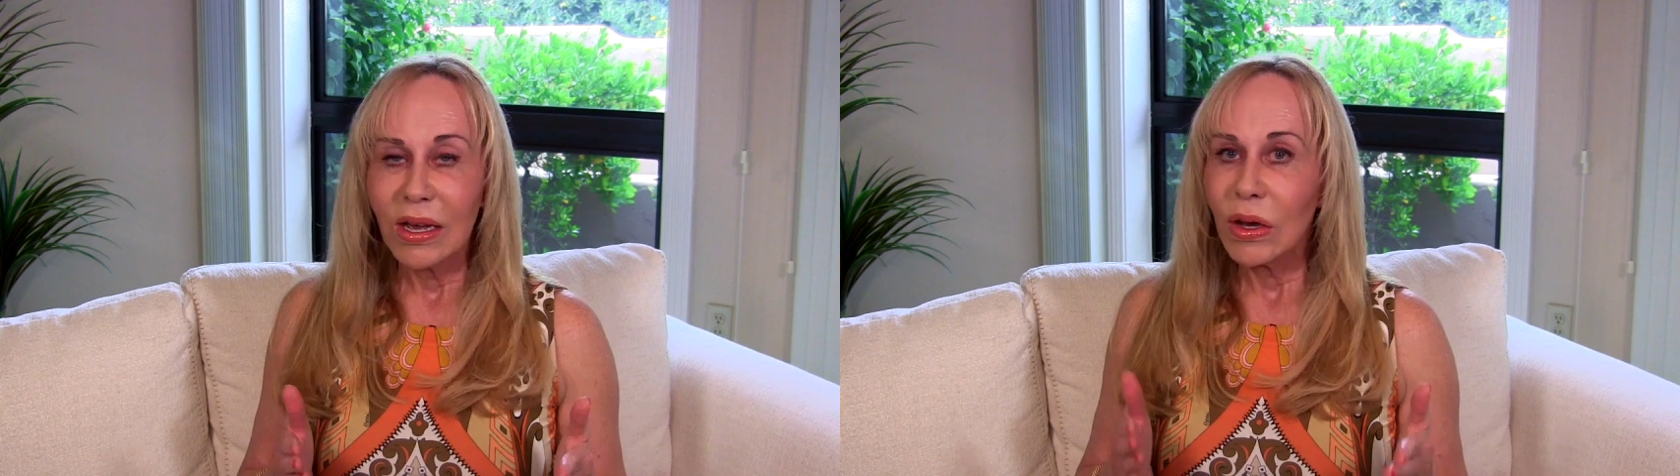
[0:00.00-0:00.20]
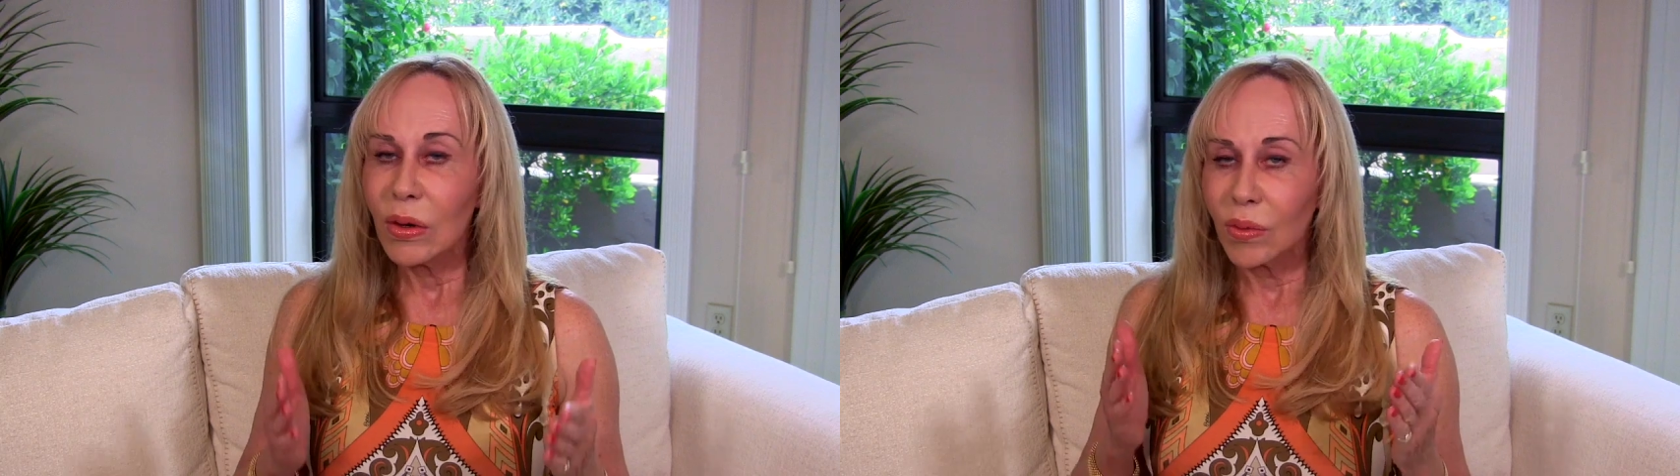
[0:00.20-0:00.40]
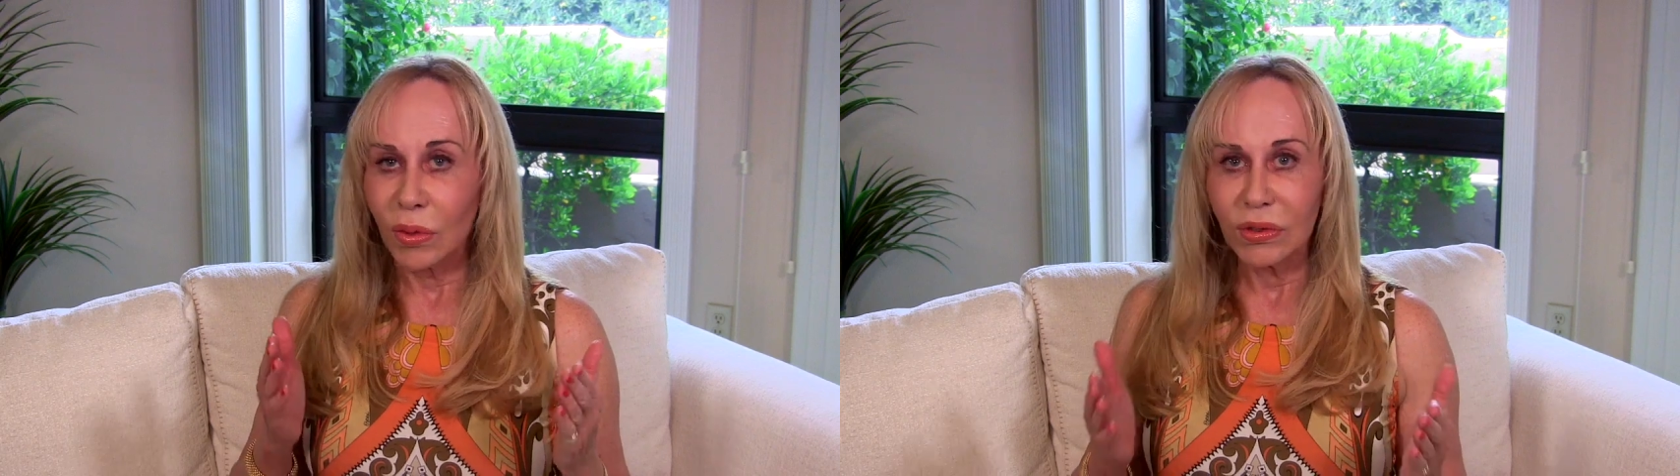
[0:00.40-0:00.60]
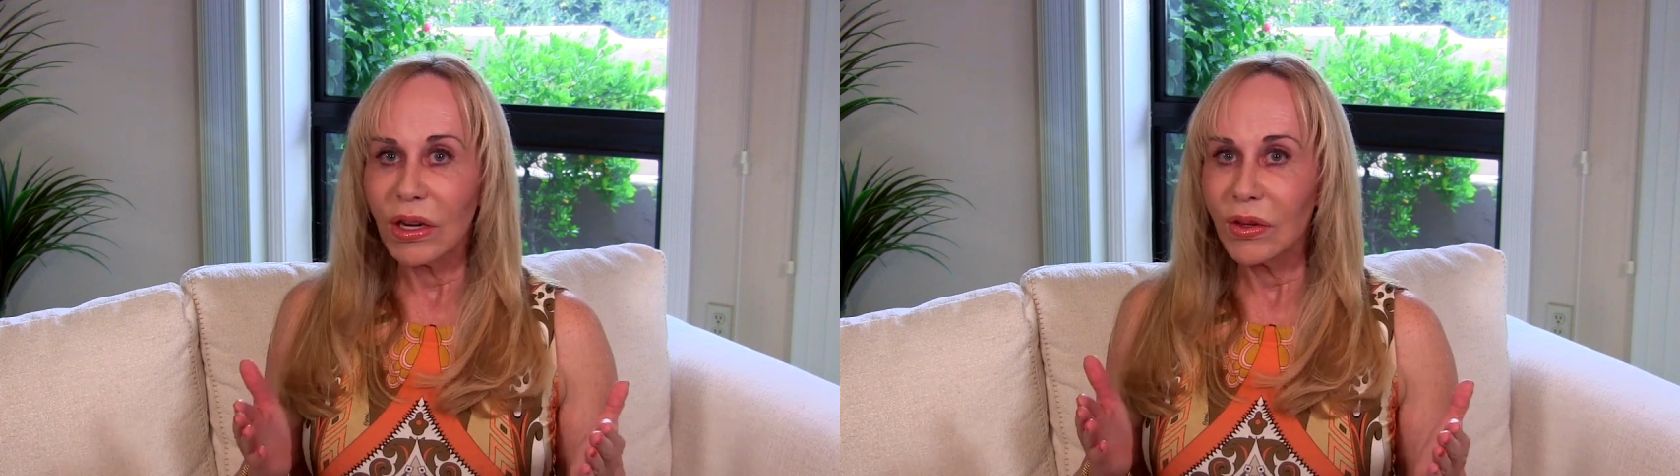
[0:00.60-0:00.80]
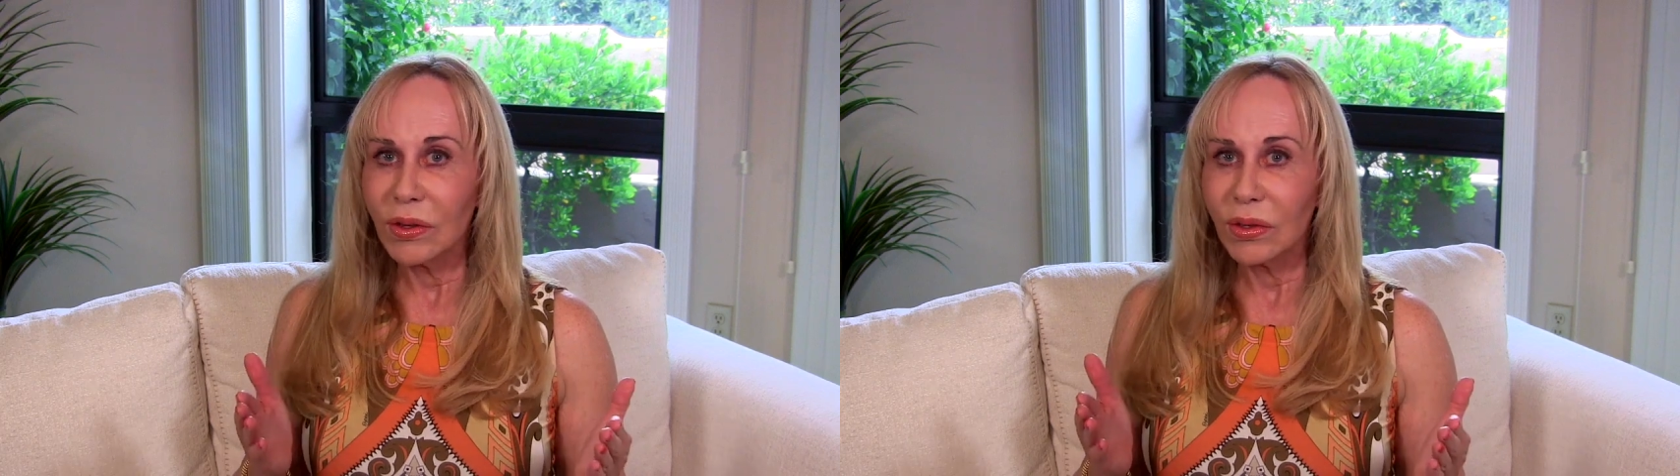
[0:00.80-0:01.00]
who won't
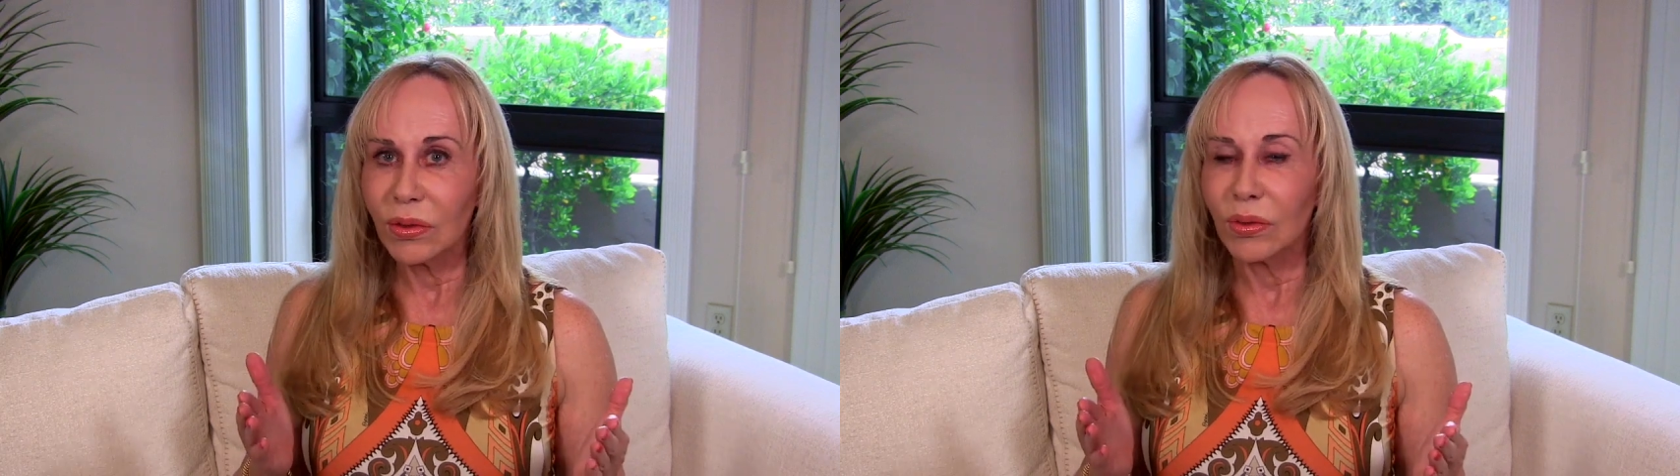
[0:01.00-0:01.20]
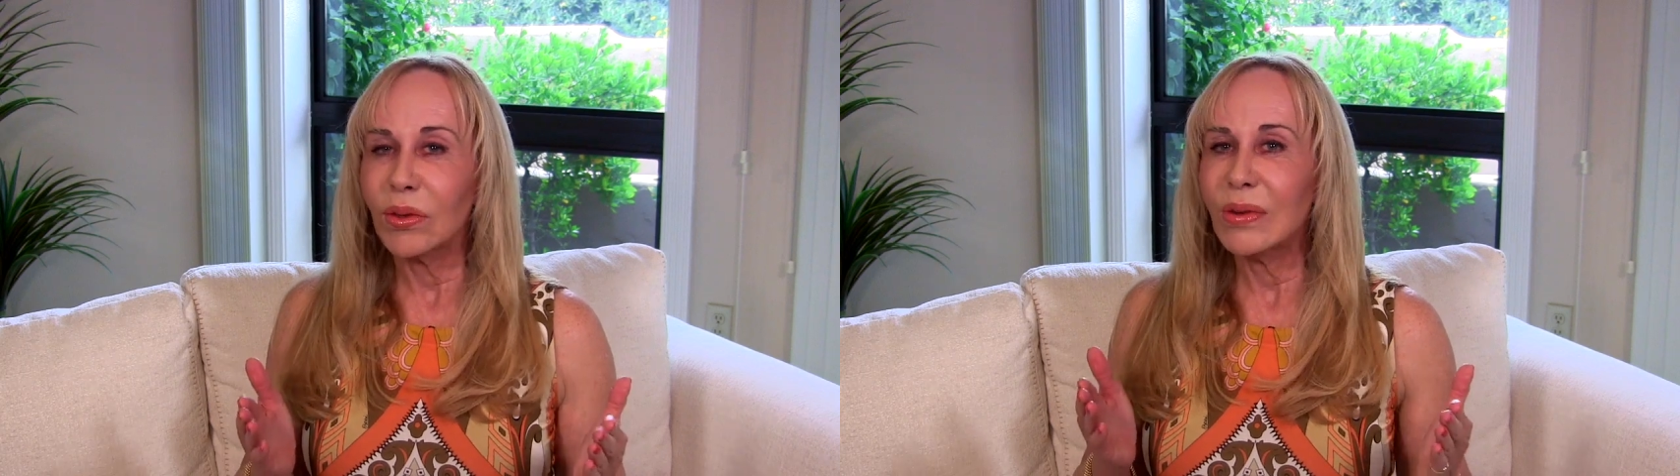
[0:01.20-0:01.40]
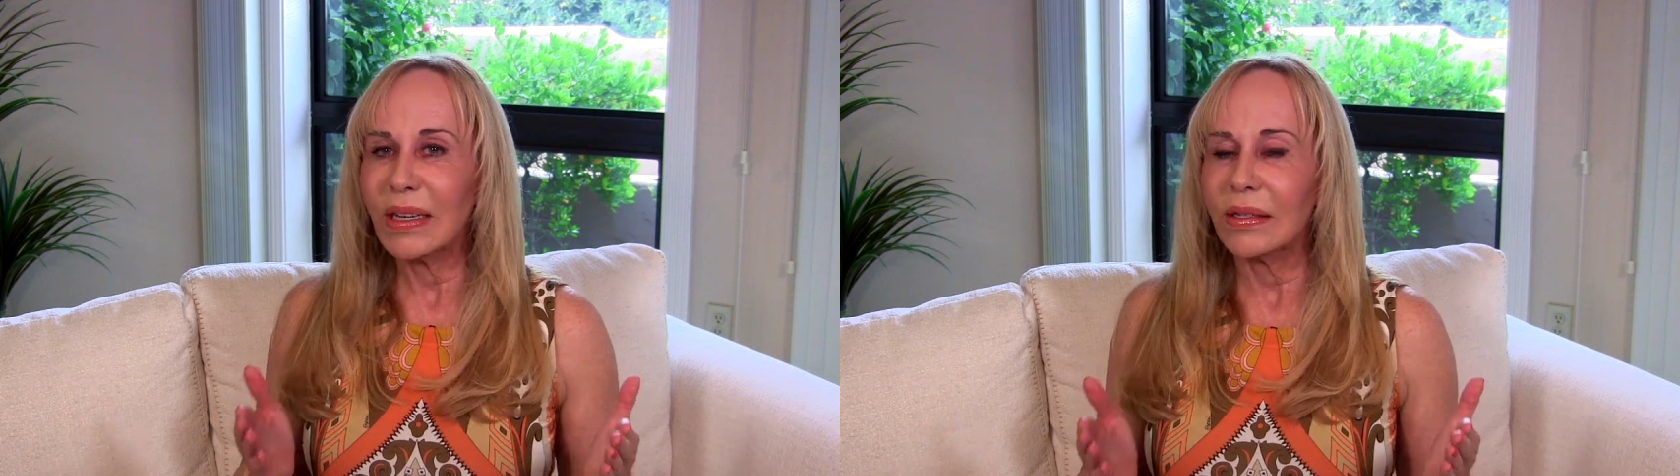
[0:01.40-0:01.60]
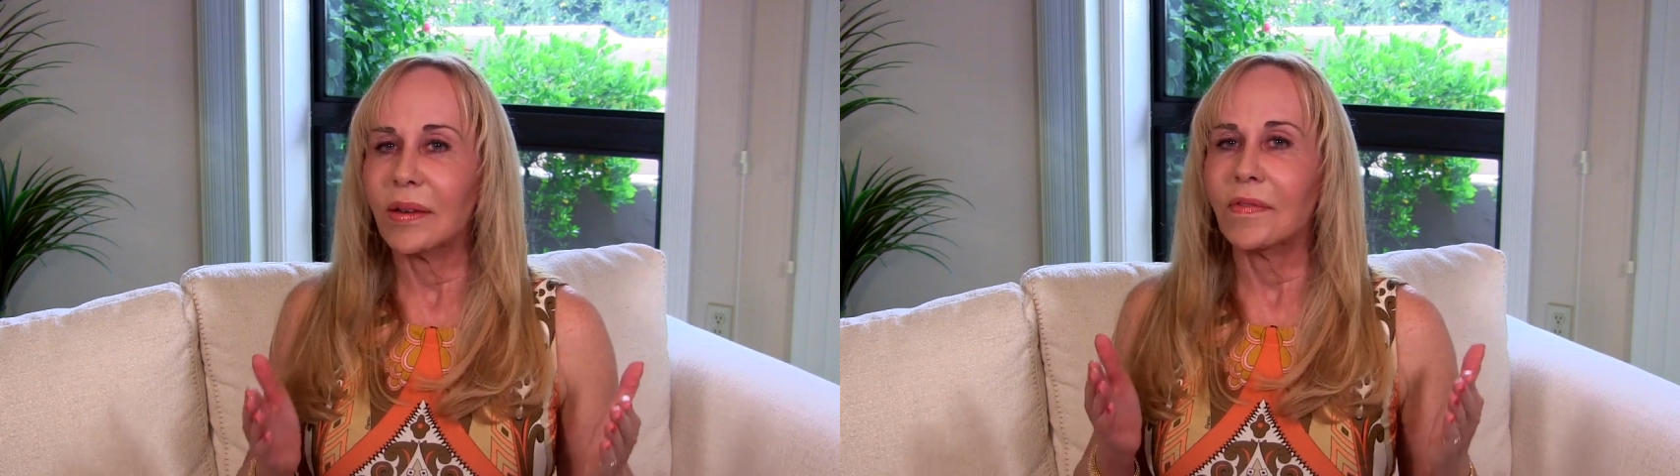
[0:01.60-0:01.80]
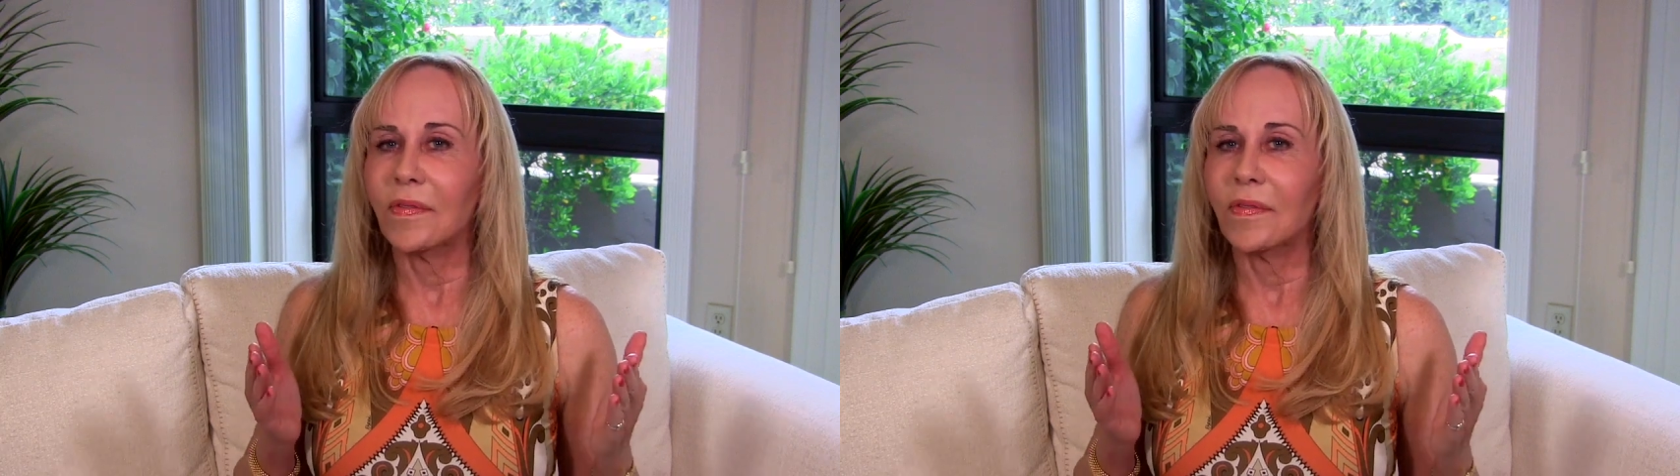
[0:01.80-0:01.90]
tell you the truth, who doesn't